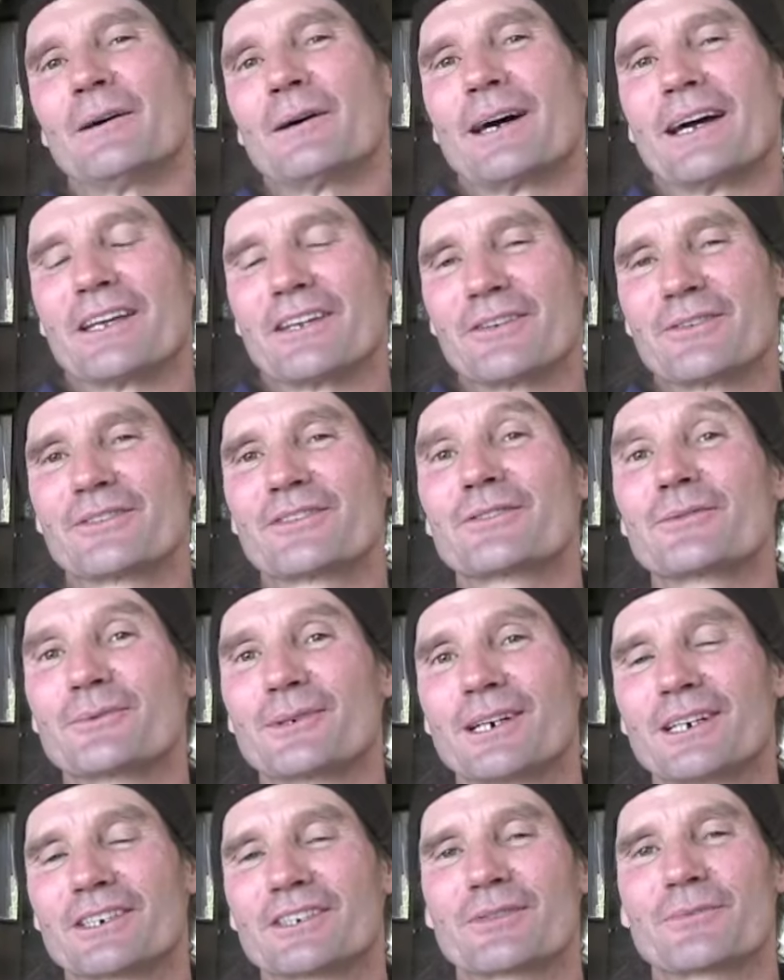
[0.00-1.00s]
I used to
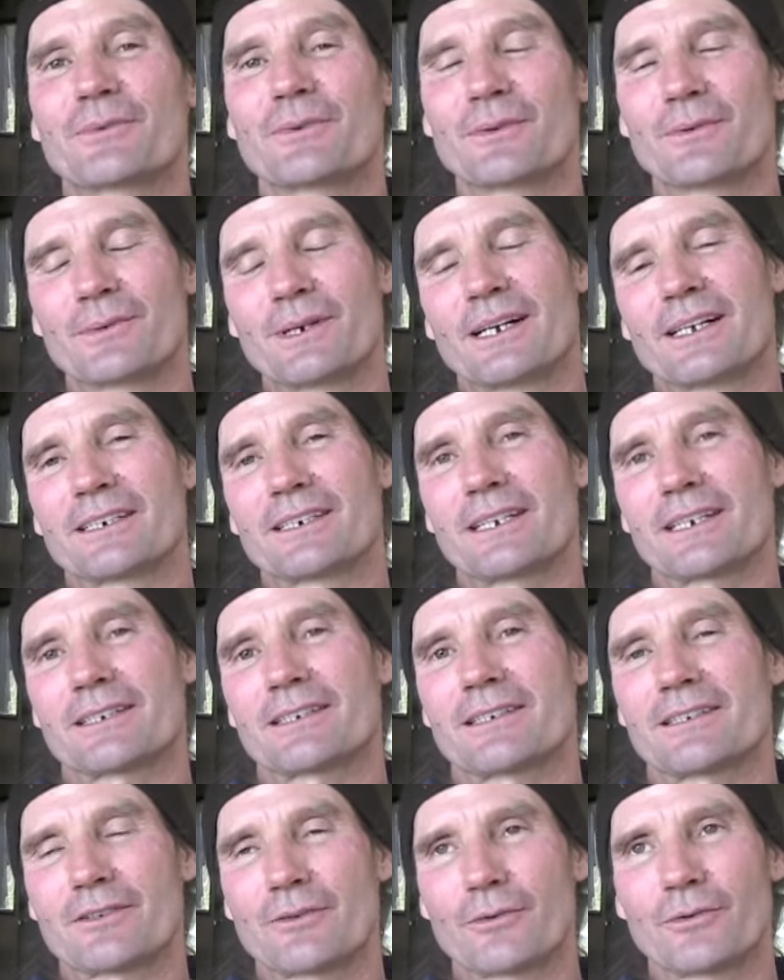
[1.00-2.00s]
watch uh,
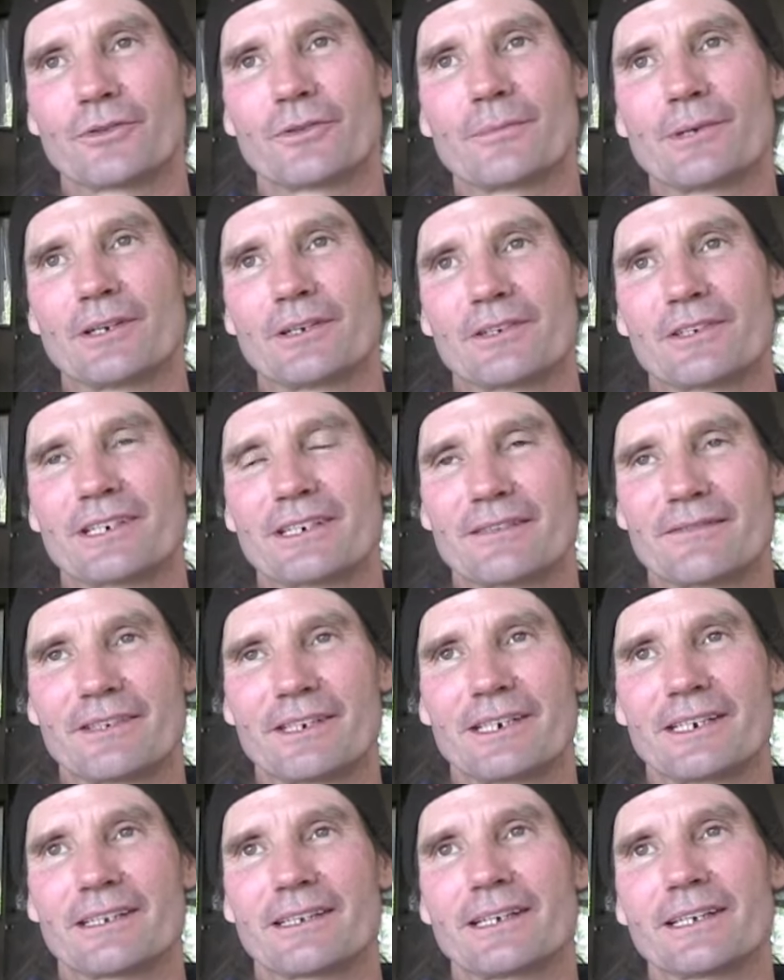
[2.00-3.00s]
Texas Hold'em on
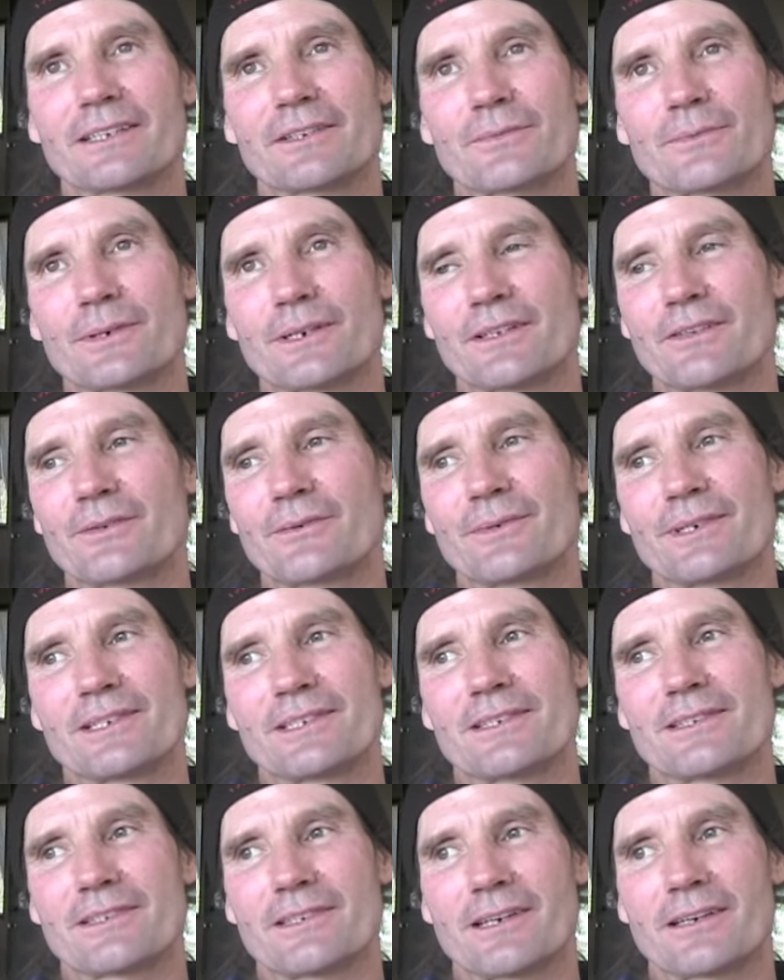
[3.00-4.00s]
TV, and that's one of the
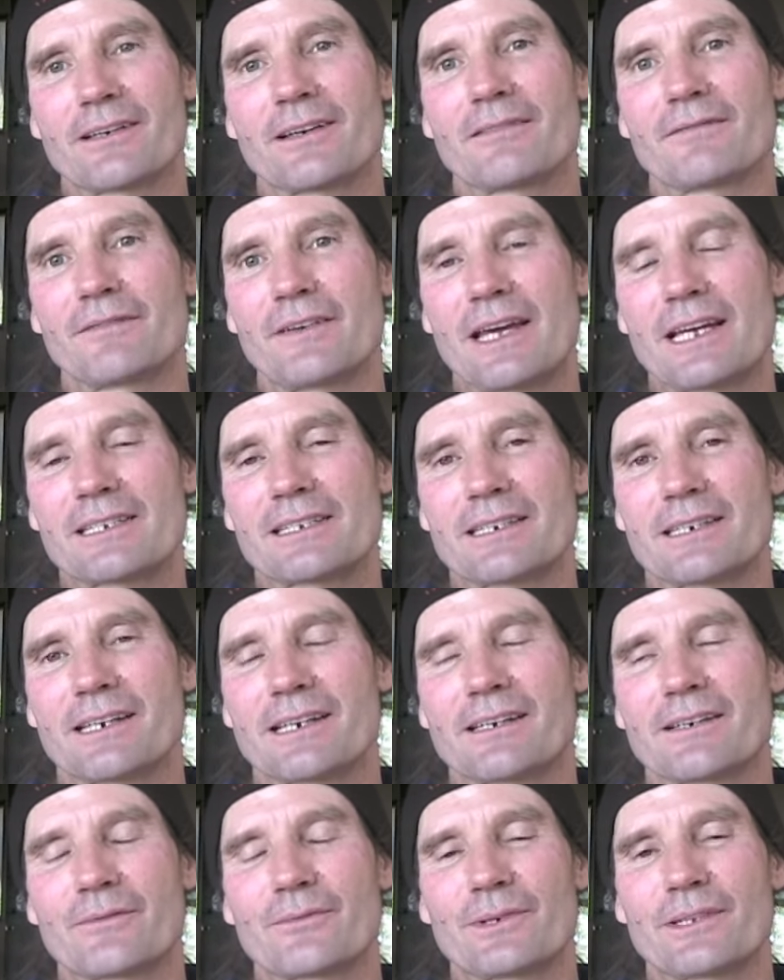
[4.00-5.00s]
reasons I got
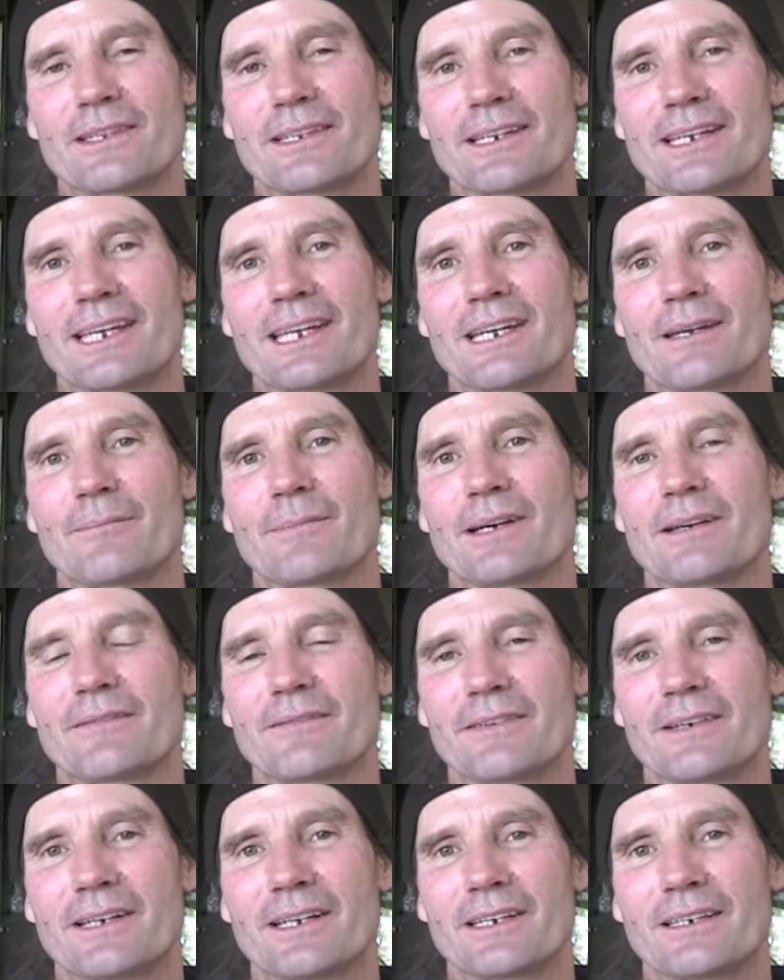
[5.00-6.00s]
fascinated with the game. I
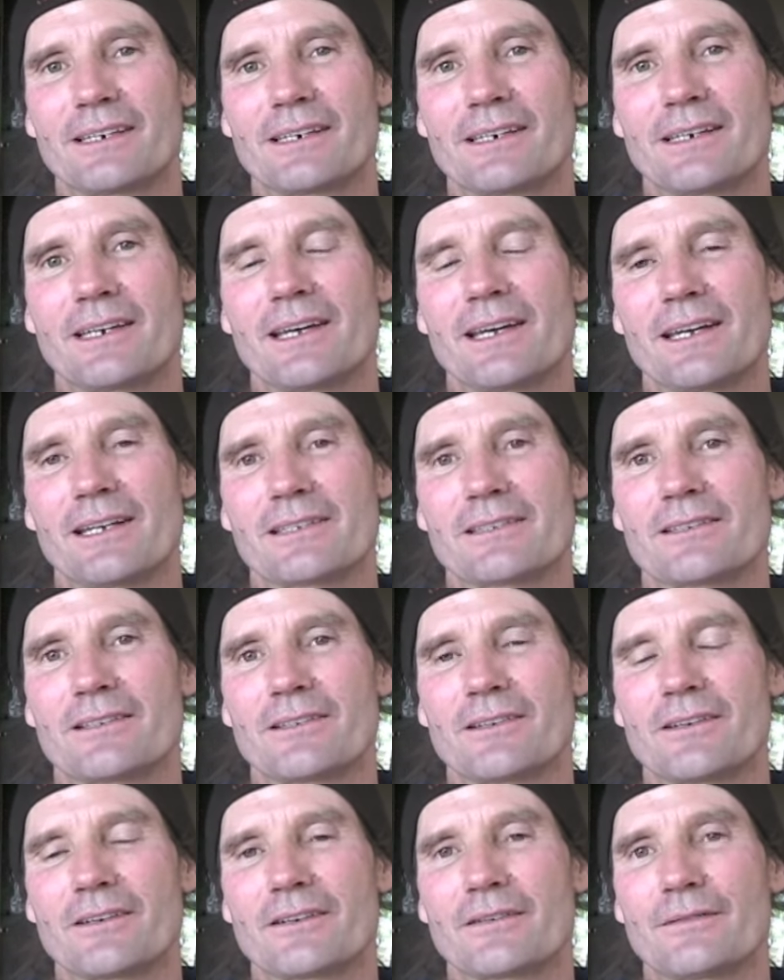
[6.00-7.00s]
find it has a
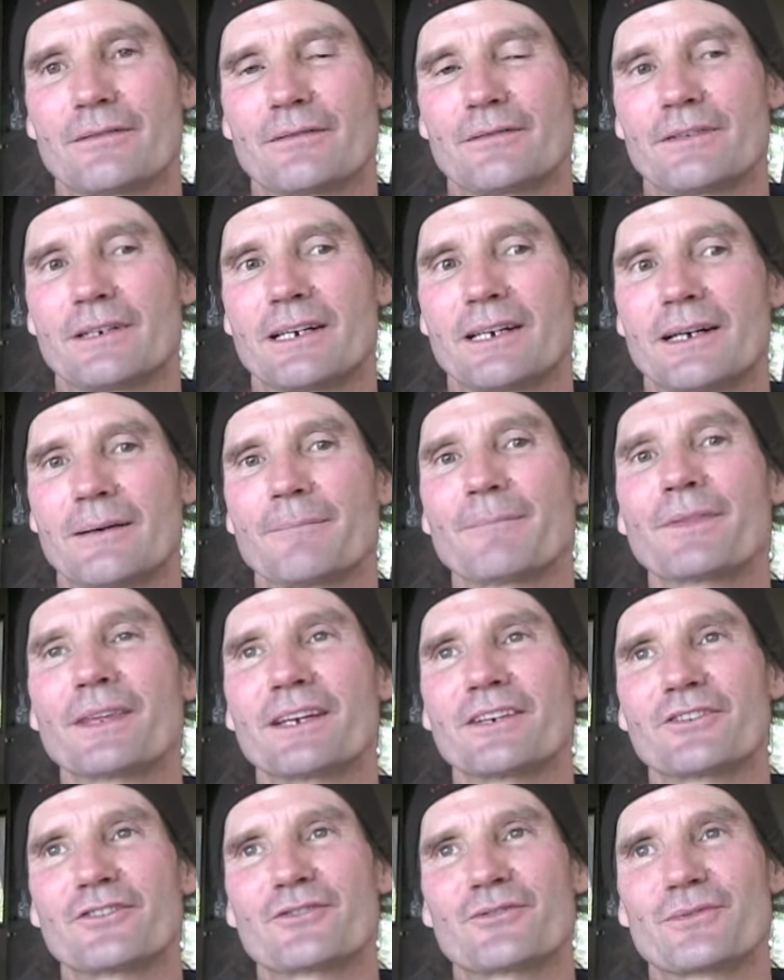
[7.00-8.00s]
lot of uh,
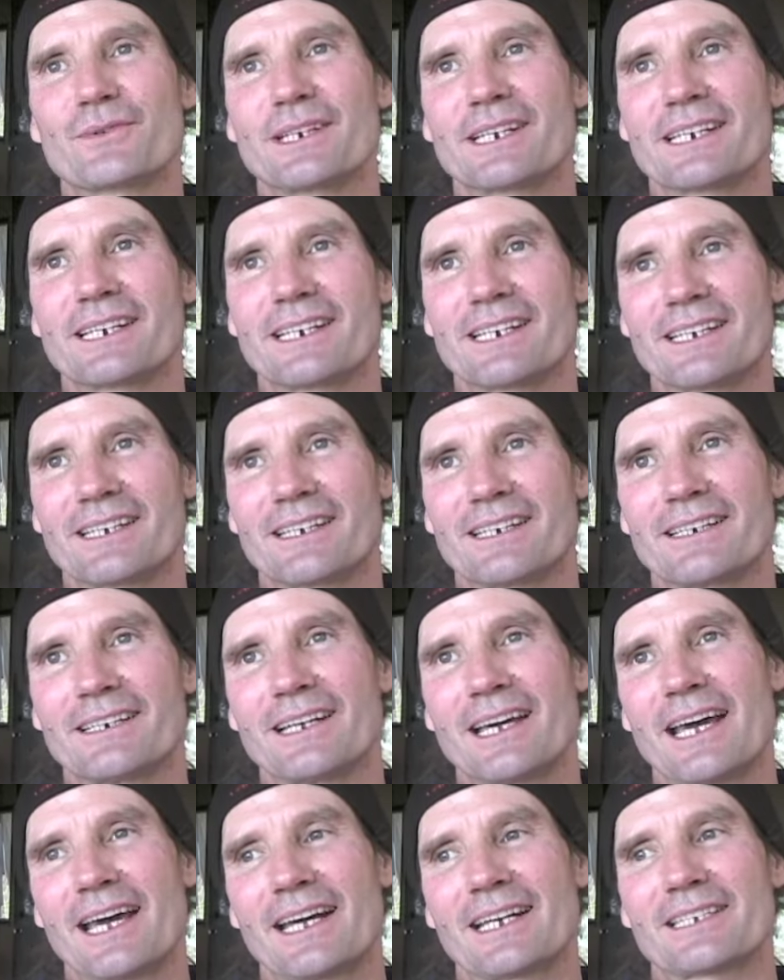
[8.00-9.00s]
intriguing
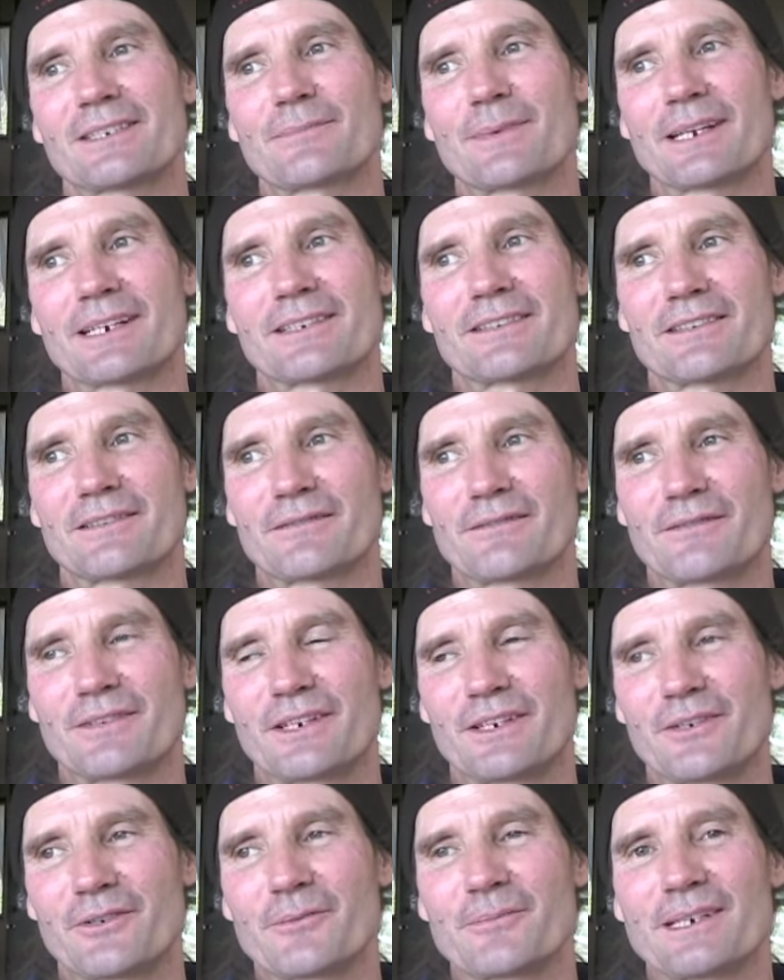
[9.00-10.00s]
aspects of
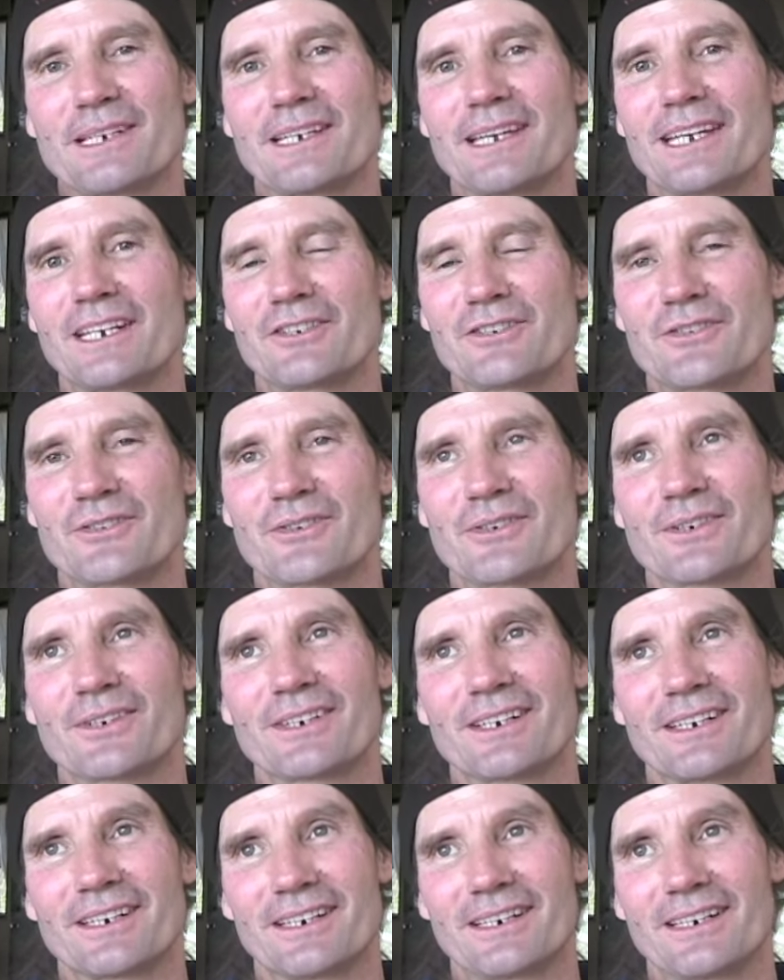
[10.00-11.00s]
human nature
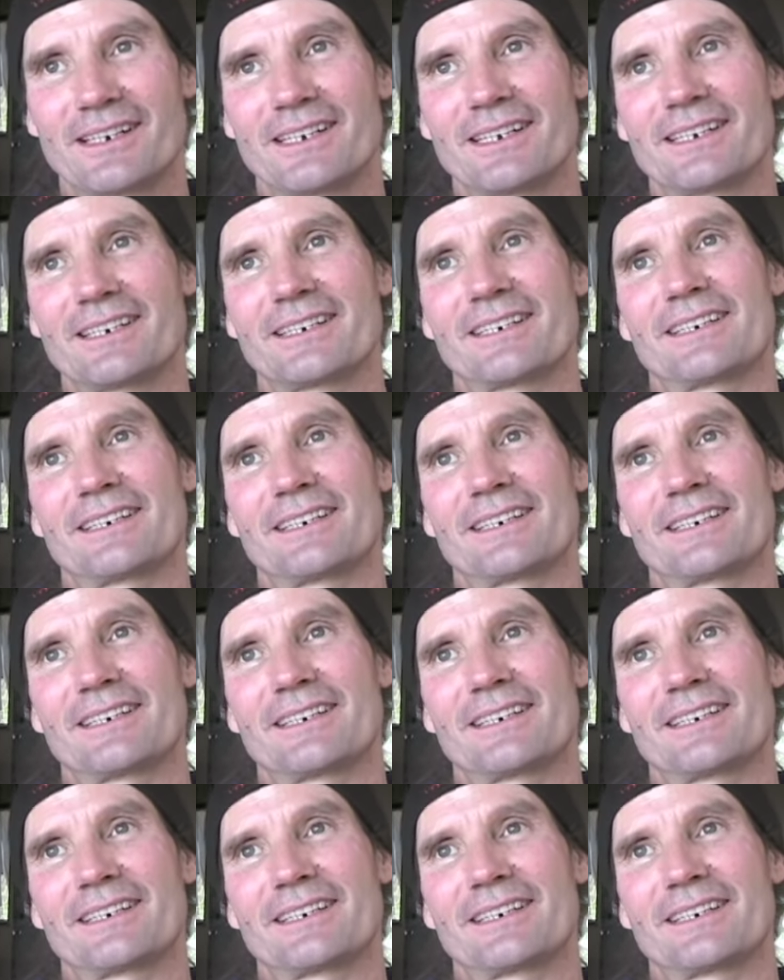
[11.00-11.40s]
in it.